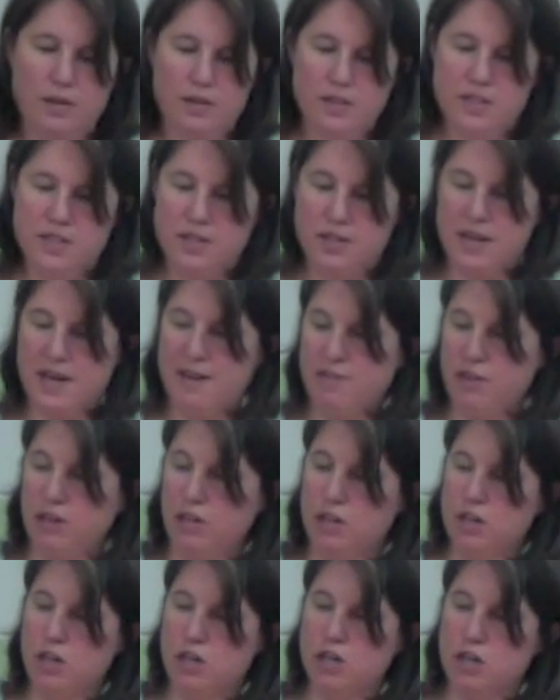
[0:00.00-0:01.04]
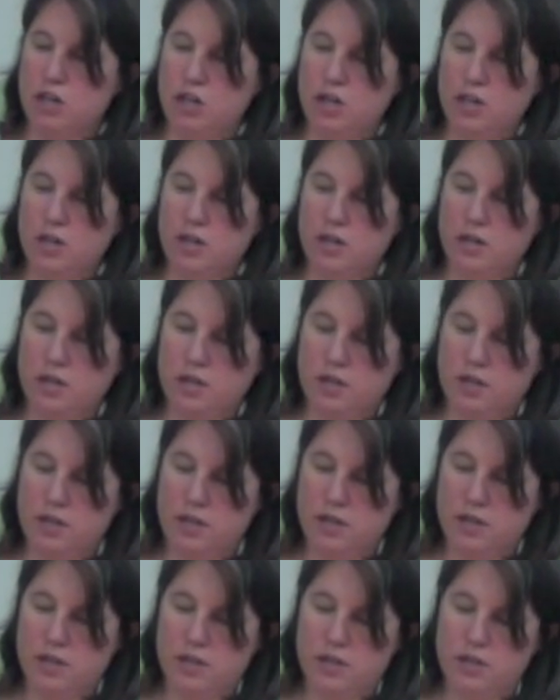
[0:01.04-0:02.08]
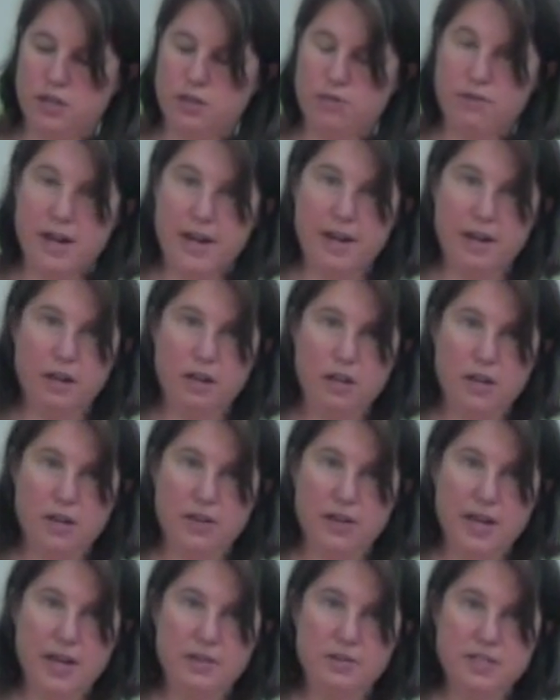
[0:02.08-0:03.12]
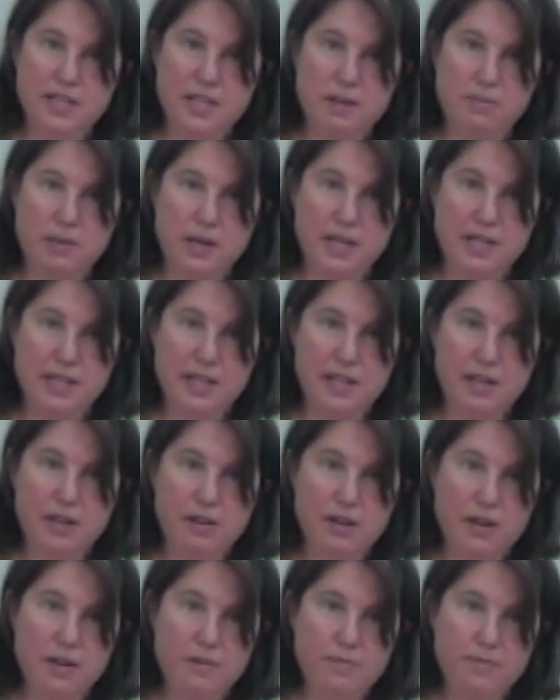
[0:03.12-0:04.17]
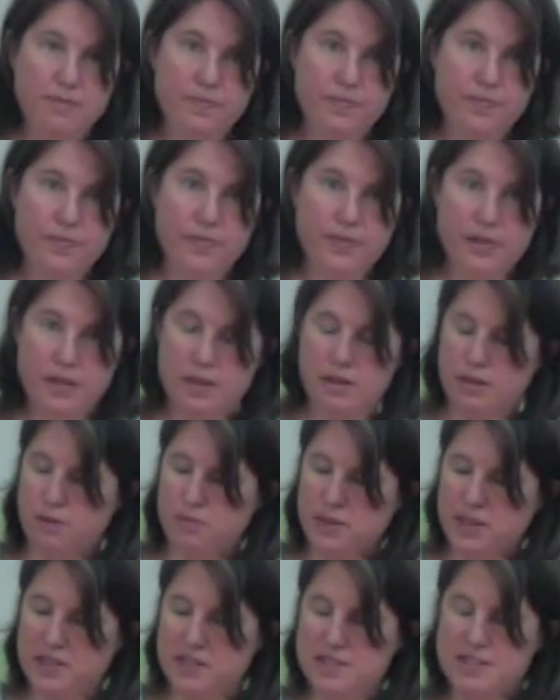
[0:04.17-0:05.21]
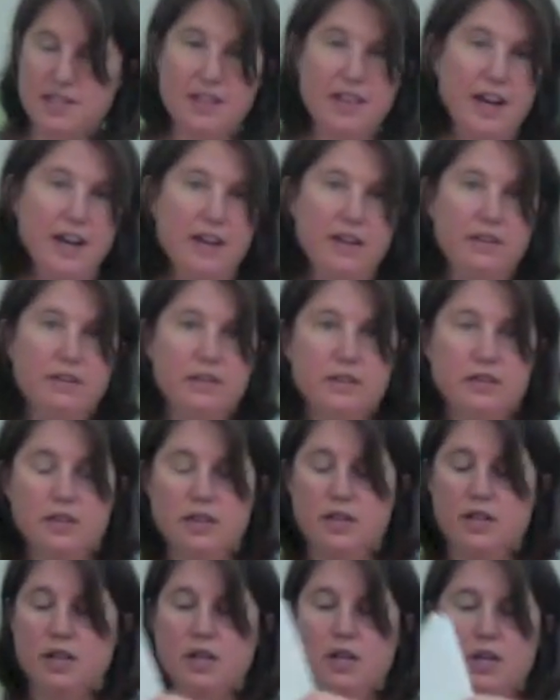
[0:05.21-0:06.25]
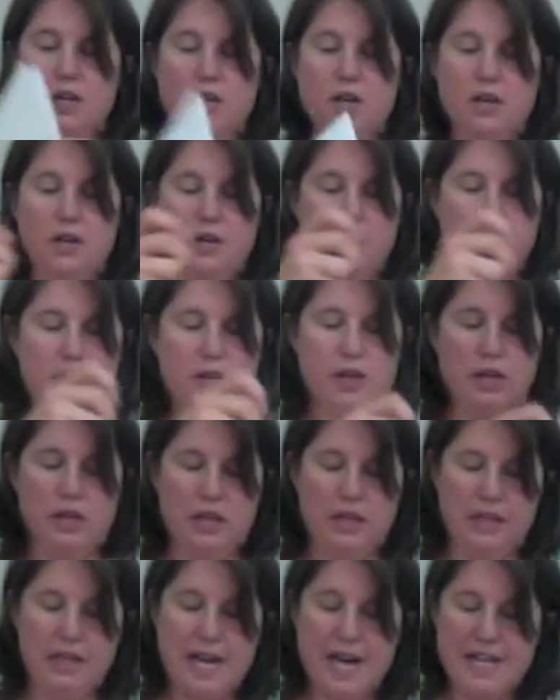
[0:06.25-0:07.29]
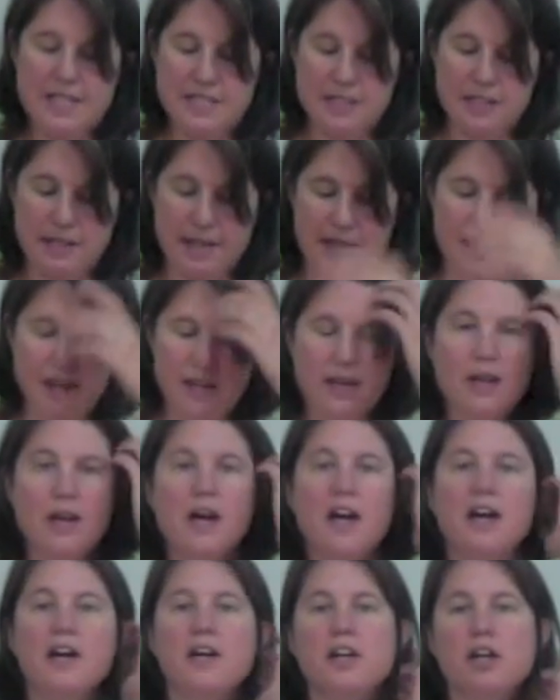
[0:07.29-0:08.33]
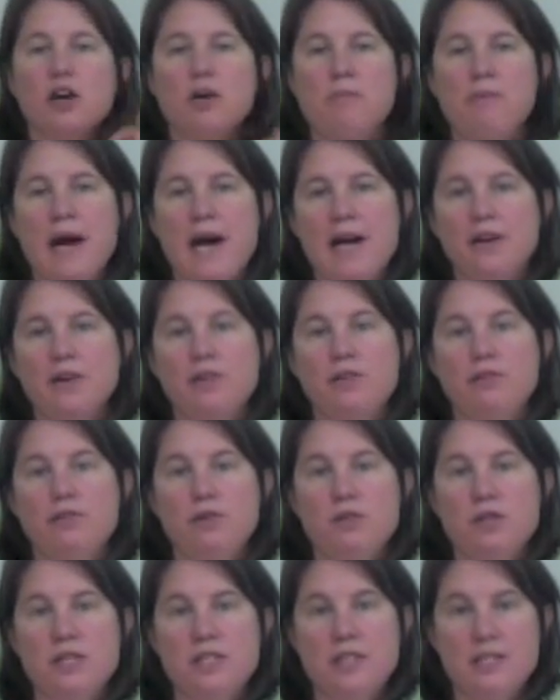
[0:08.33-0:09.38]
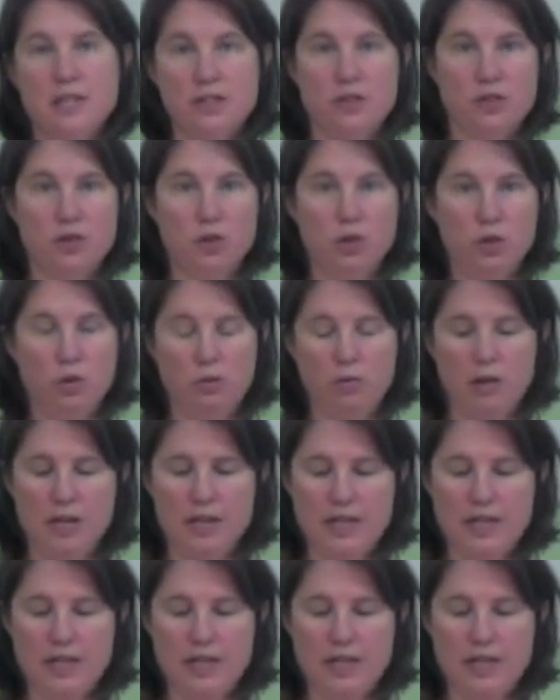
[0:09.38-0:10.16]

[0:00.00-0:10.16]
So I have a long thread along the outside binding here now. Hope you can see that. Lastly, I'm going to go back through the center hole where